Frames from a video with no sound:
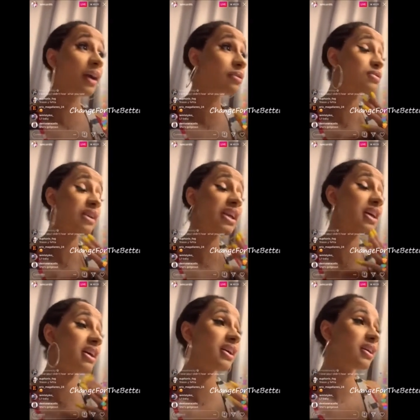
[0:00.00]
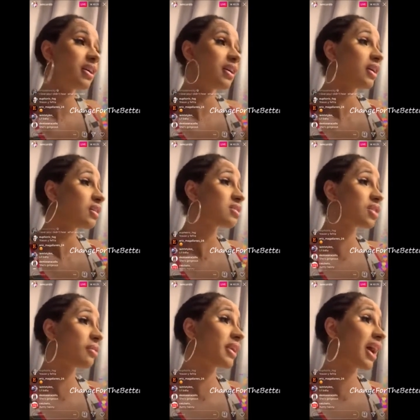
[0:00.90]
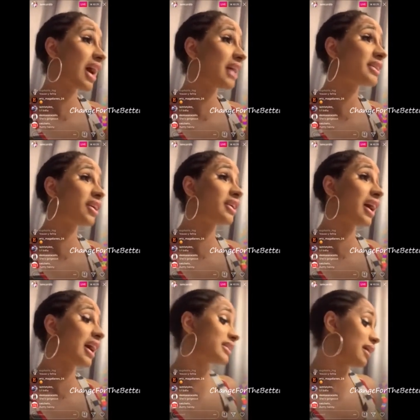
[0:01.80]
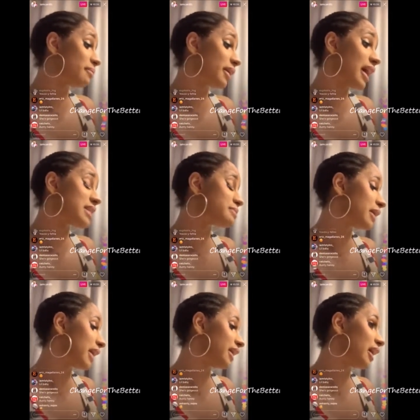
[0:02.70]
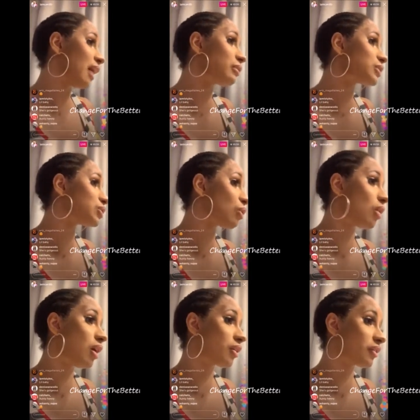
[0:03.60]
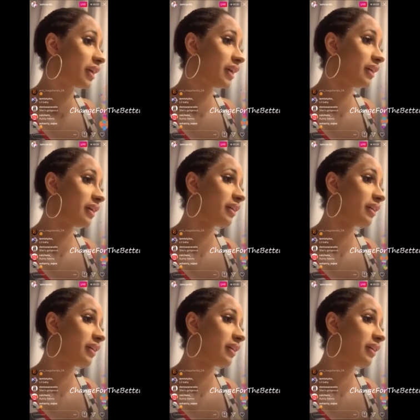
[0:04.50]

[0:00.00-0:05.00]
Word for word: Flat. It was really good. It was really good, actually. So when I, I got there and I got bull. that big ass plate, I was so hungry.